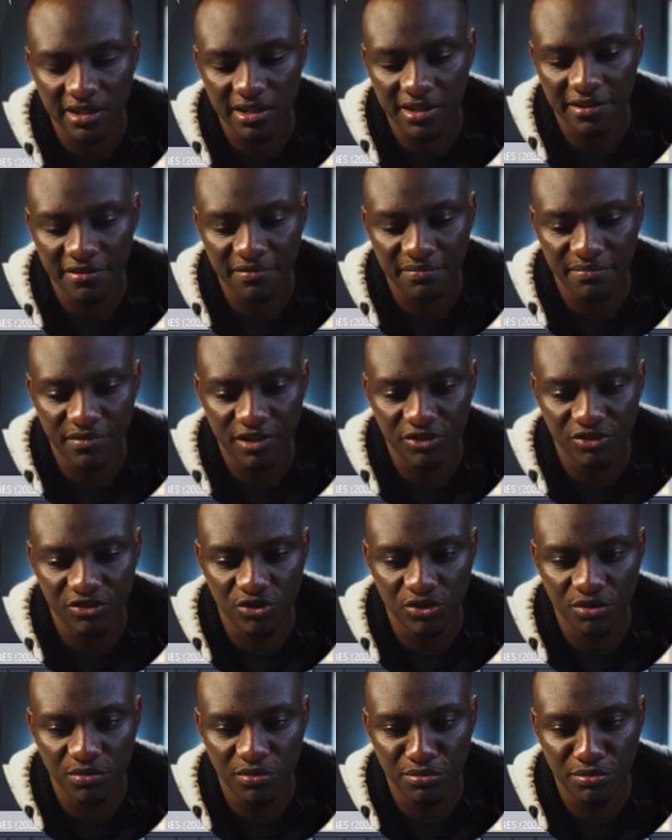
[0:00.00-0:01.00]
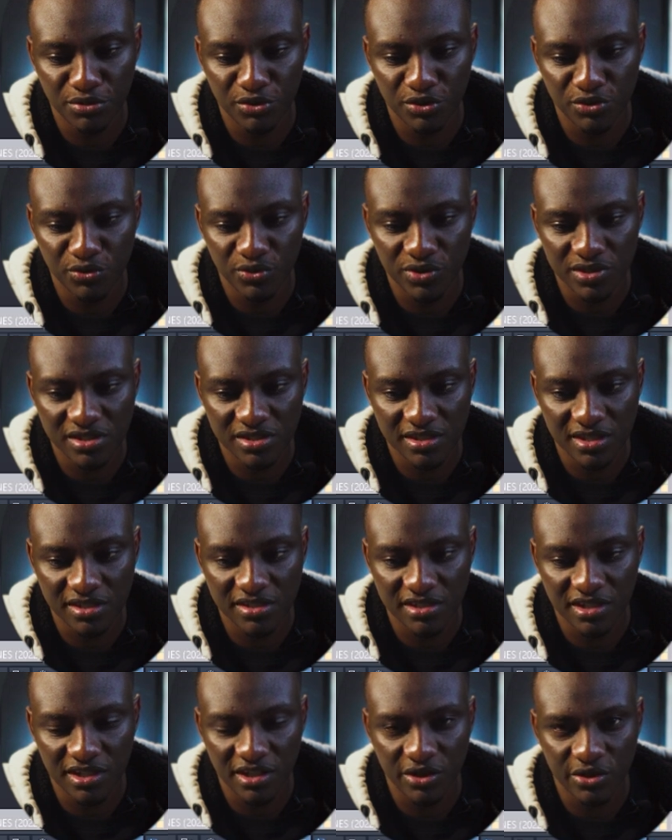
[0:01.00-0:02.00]
um, if you remember when we were
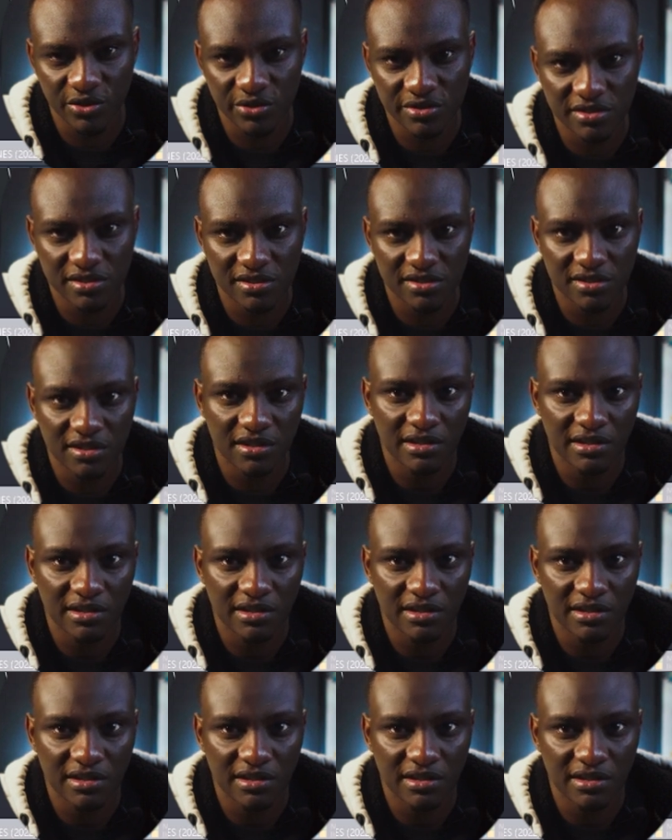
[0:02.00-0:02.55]
starting out,